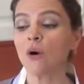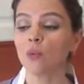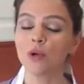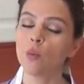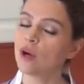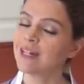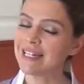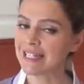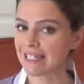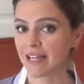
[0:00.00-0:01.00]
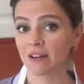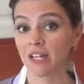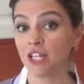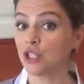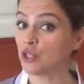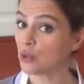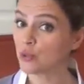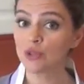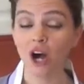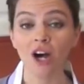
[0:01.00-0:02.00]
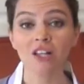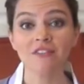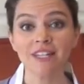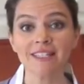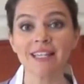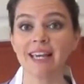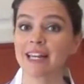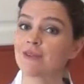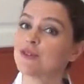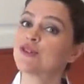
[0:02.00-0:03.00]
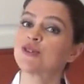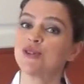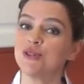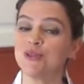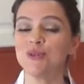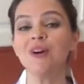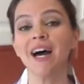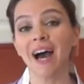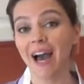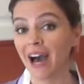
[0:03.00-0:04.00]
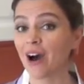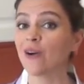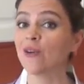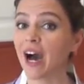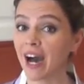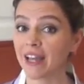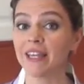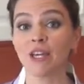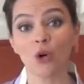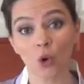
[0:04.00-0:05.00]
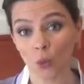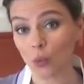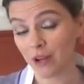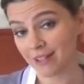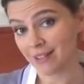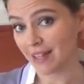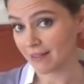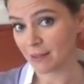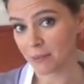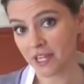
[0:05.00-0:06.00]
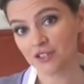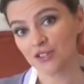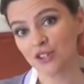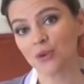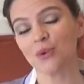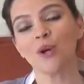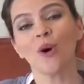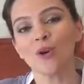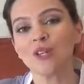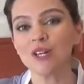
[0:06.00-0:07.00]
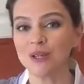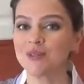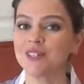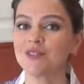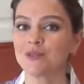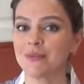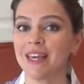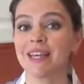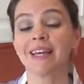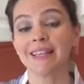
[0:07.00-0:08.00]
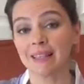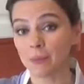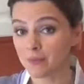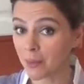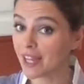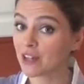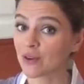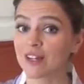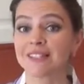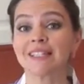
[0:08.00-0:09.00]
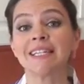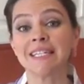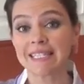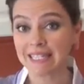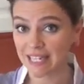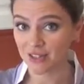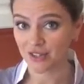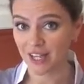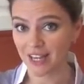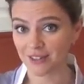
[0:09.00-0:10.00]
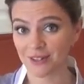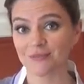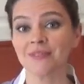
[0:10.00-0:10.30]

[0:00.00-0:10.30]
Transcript: We won't necessarily use all of it and I will show you how I incorporate it in the mixture. We only use it to make the pie crust stick together.